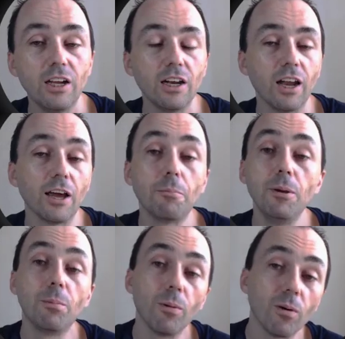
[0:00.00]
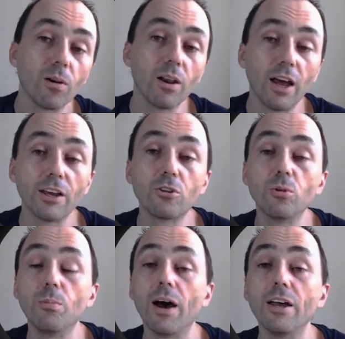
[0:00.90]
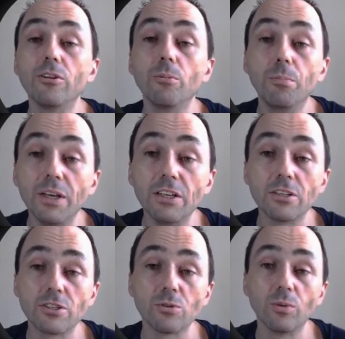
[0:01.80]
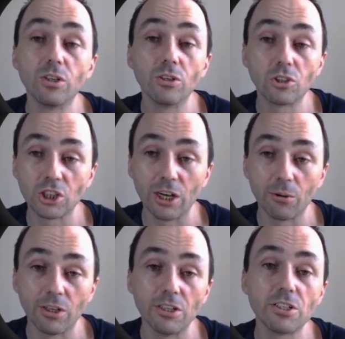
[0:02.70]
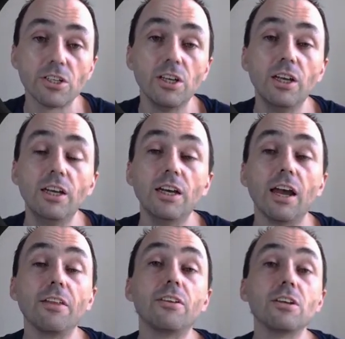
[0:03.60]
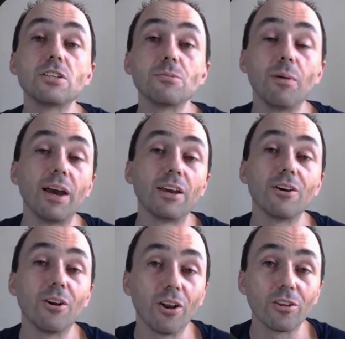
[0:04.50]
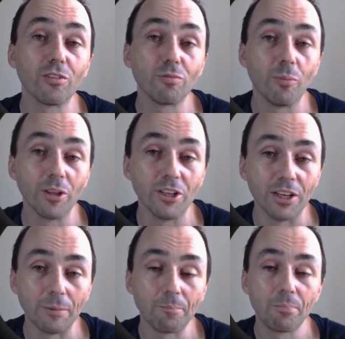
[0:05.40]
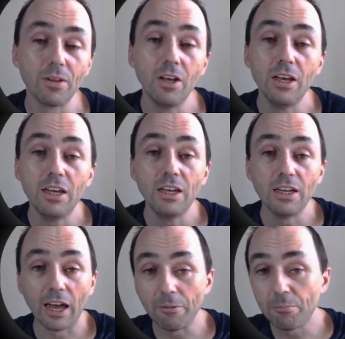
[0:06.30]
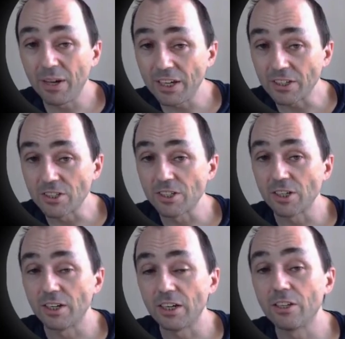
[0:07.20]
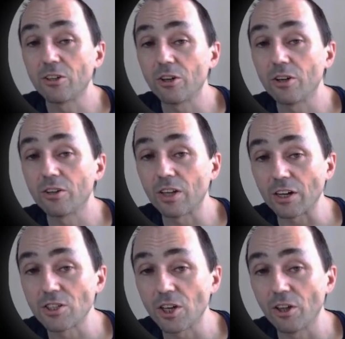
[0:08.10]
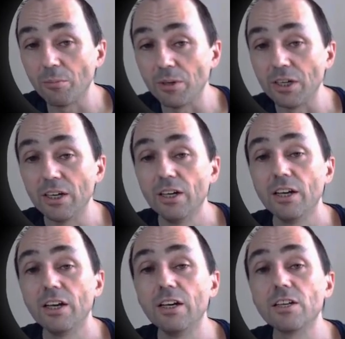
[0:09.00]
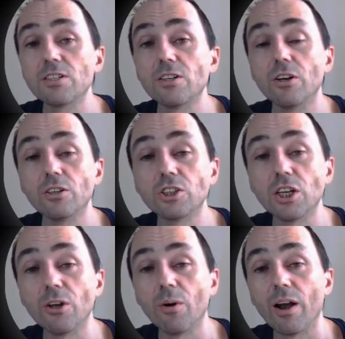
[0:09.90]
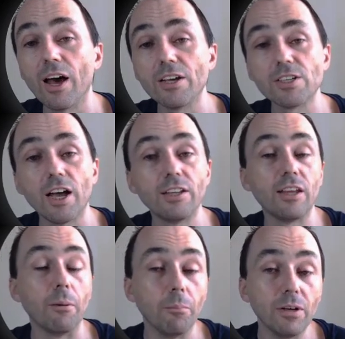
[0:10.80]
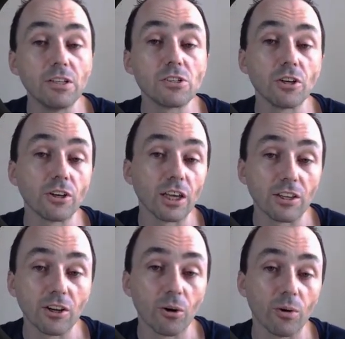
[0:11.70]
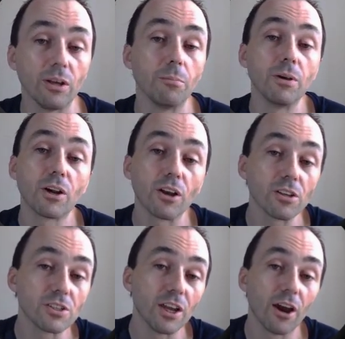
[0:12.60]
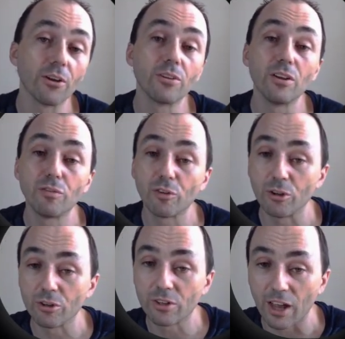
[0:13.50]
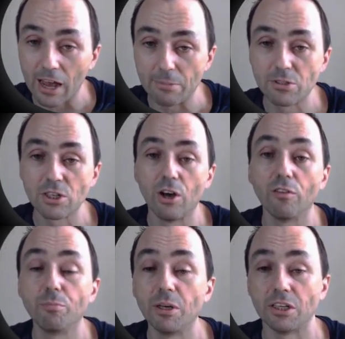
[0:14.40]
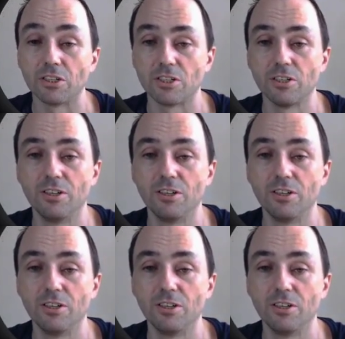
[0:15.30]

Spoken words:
Like people like to buy the beans with the cherries, and this make a lot of money. And beans in the taxonomy is a generalized item, means a category, because there are different types of beans.